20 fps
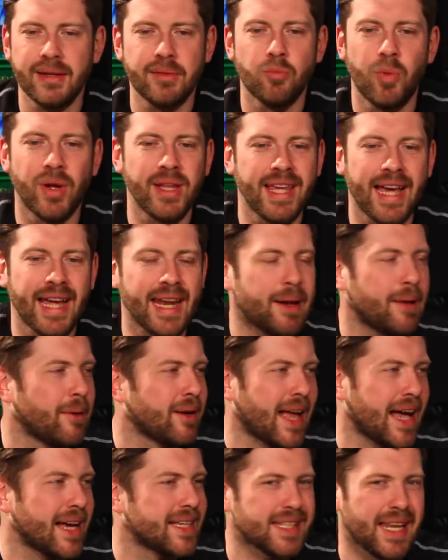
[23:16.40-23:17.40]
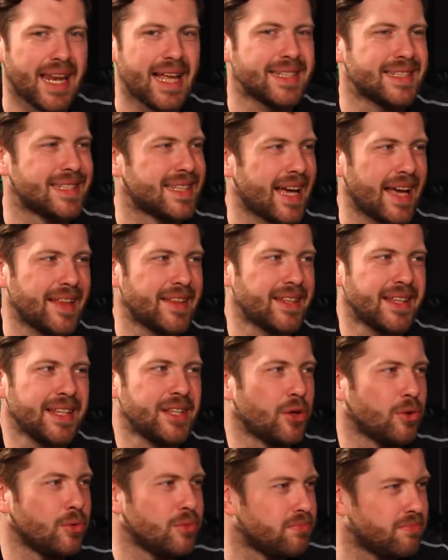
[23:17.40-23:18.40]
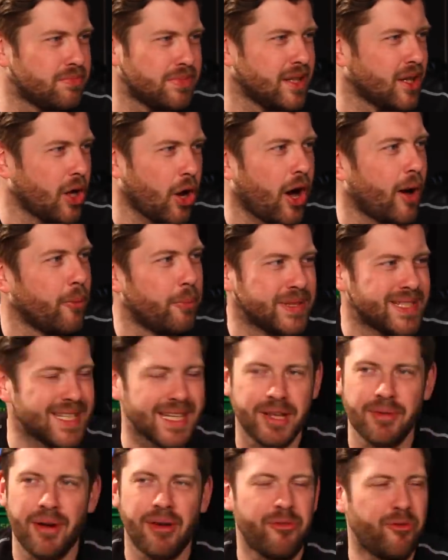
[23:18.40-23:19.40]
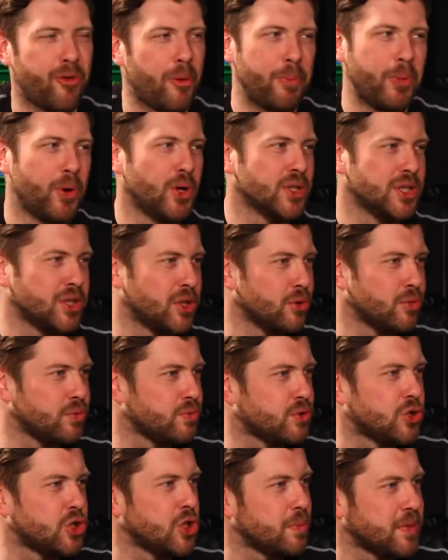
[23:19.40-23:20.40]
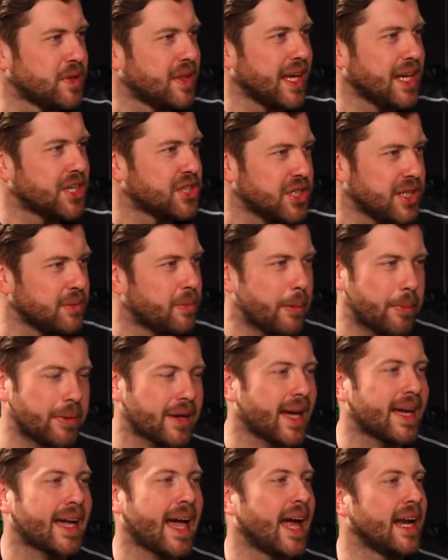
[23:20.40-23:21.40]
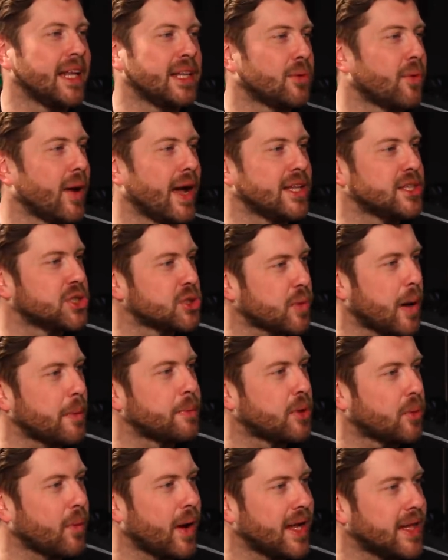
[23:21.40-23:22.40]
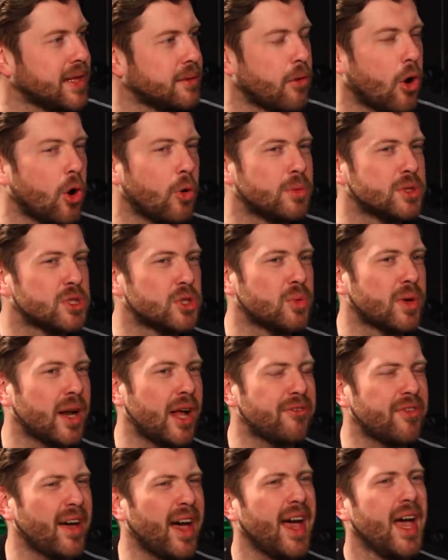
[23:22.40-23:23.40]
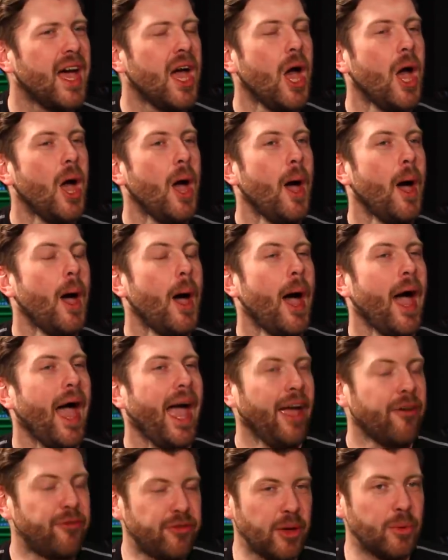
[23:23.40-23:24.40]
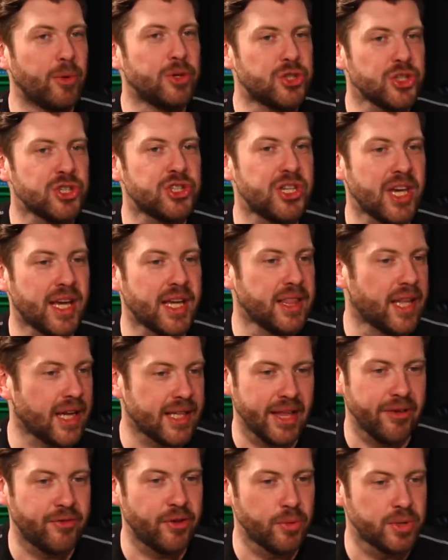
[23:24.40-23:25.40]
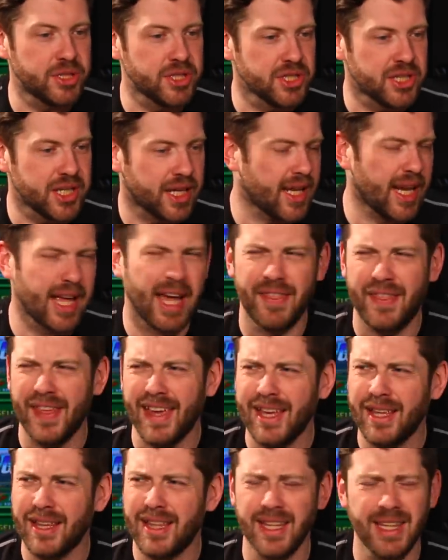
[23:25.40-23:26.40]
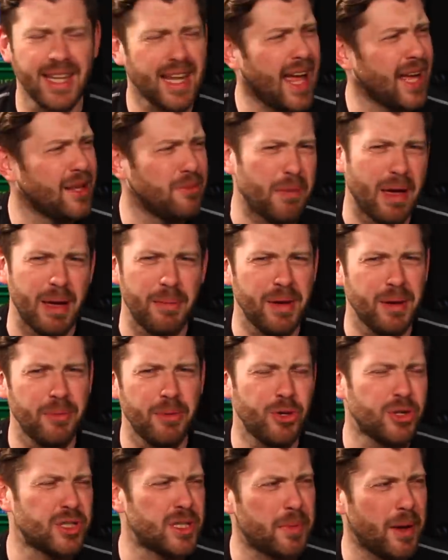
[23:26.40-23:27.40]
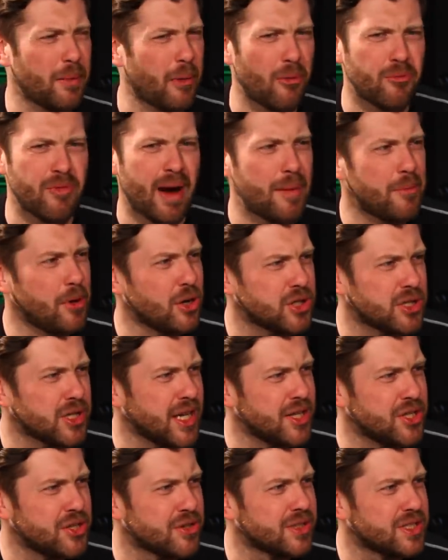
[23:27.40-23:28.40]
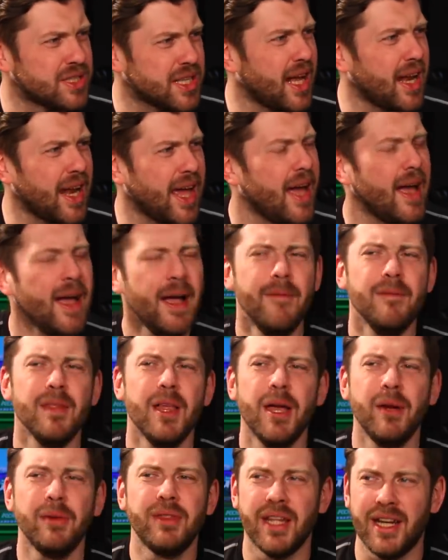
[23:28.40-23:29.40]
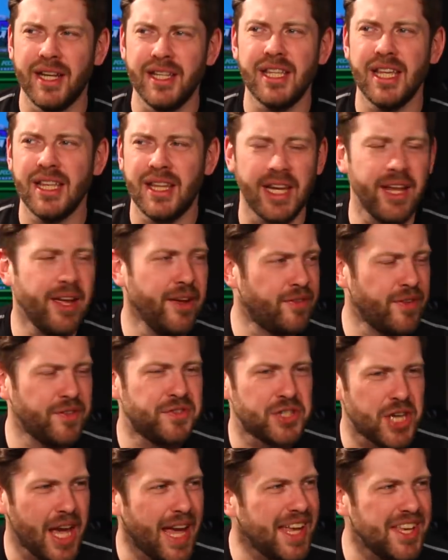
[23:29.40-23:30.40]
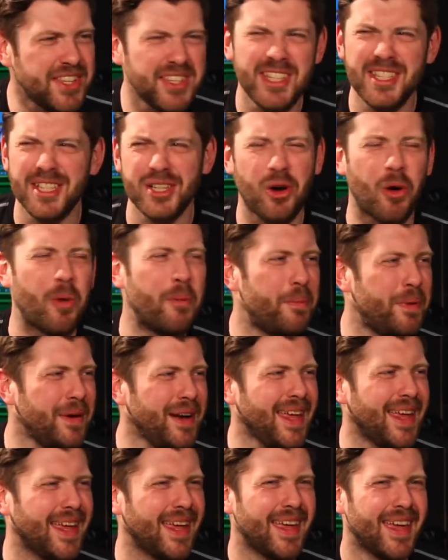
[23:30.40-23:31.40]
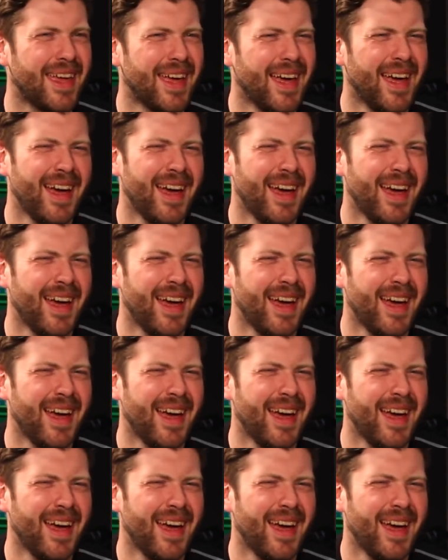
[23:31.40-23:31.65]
when you get gangs of lads together, they do, they, and particularly around football, they do stupid things and people get carried away and swept away in the moment or whatever if they were just singing like if they were still singing like I think did the line maybe used to be about Ramos and yeah, Ramos Tala, and Tala. That it that if they've changed it to Kompany,